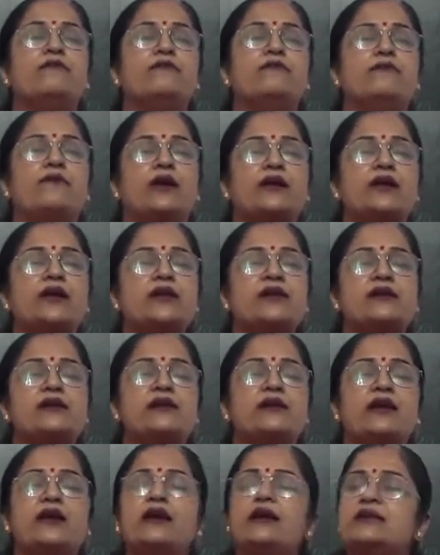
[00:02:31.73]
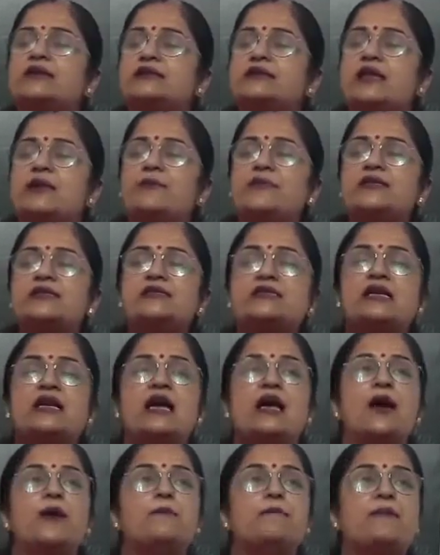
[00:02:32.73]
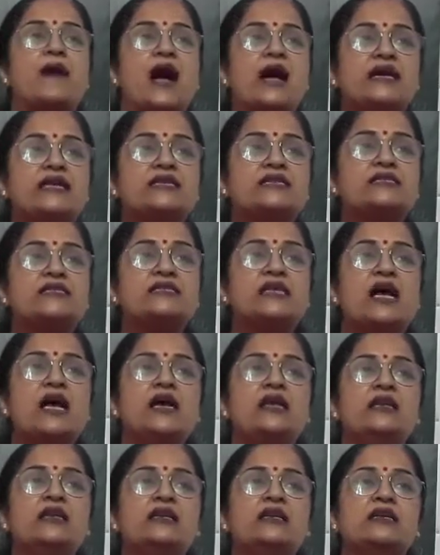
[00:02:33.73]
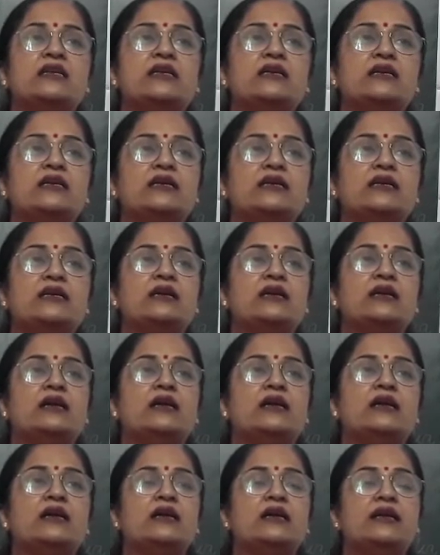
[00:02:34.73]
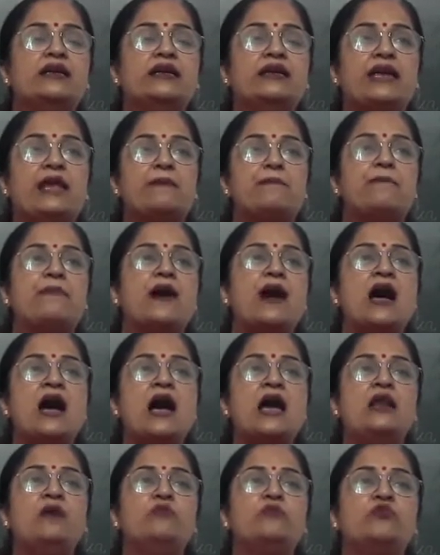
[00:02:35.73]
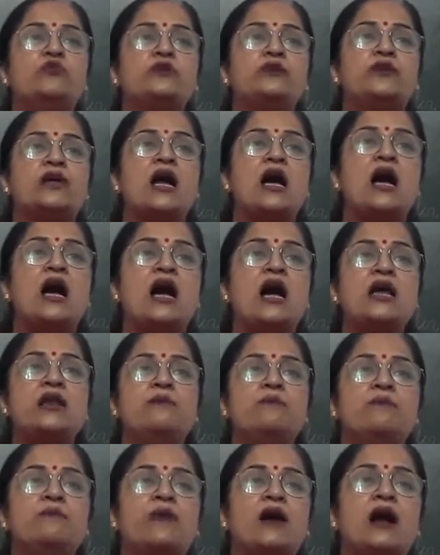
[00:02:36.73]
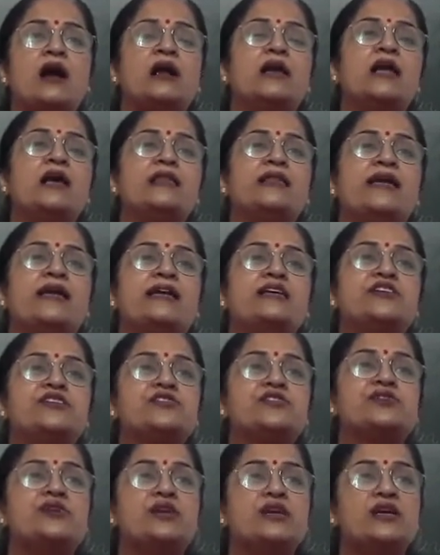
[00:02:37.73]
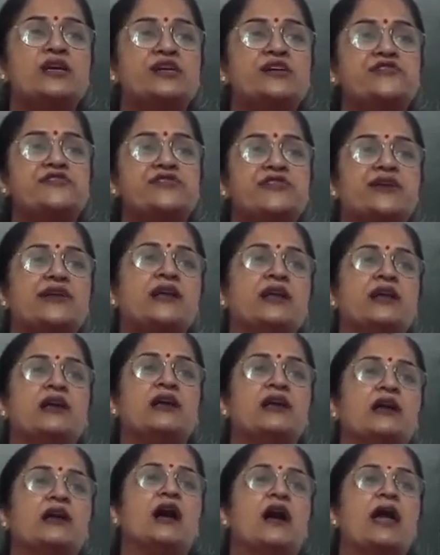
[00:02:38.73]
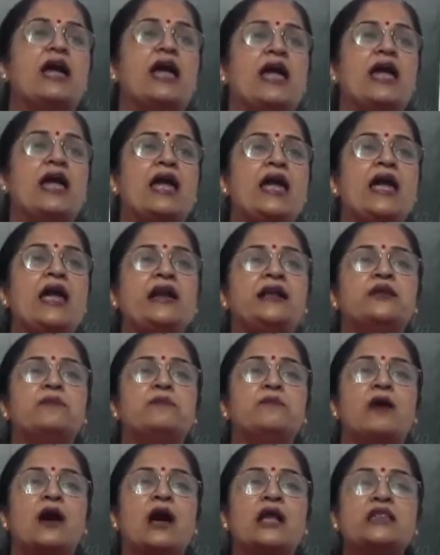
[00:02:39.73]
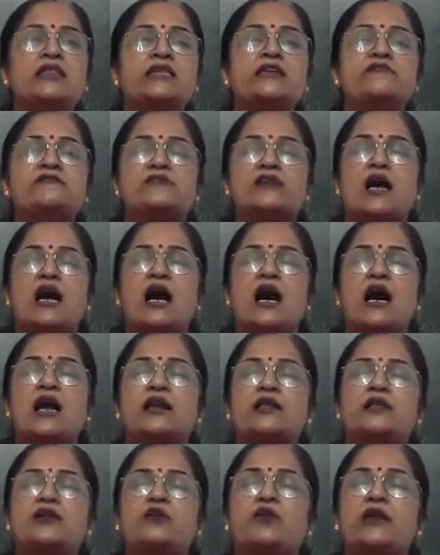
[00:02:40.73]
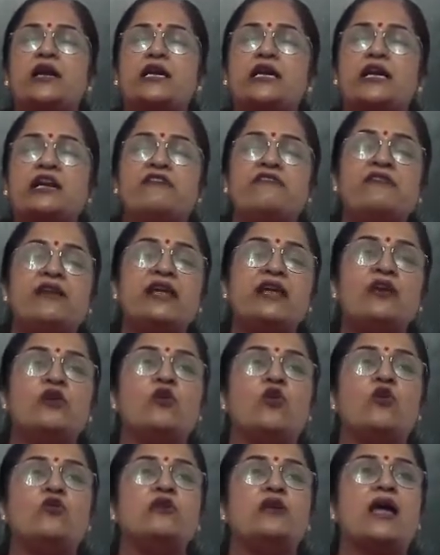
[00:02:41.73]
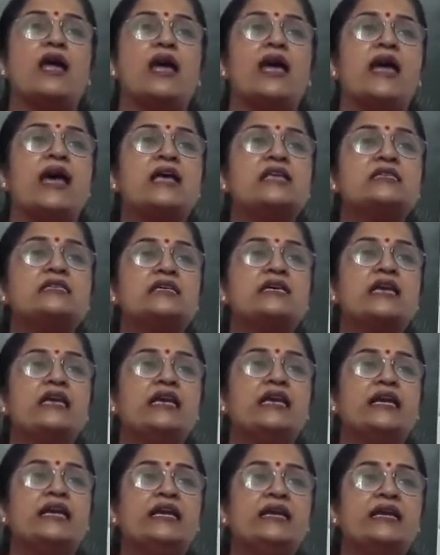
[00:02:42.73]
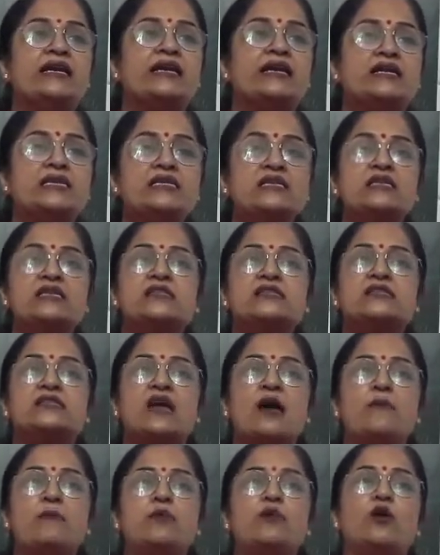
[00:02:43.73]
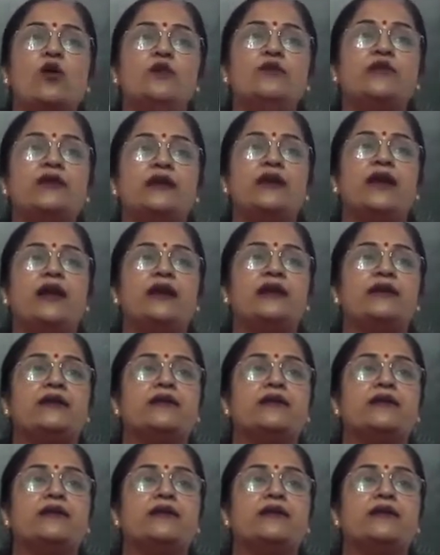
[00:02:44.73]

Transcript: what are its neighbors? Pakistan, Nepal, Bhutan, Bangladesh, Sri Lanka and the Maldives are collectively known as Indian subcontinent.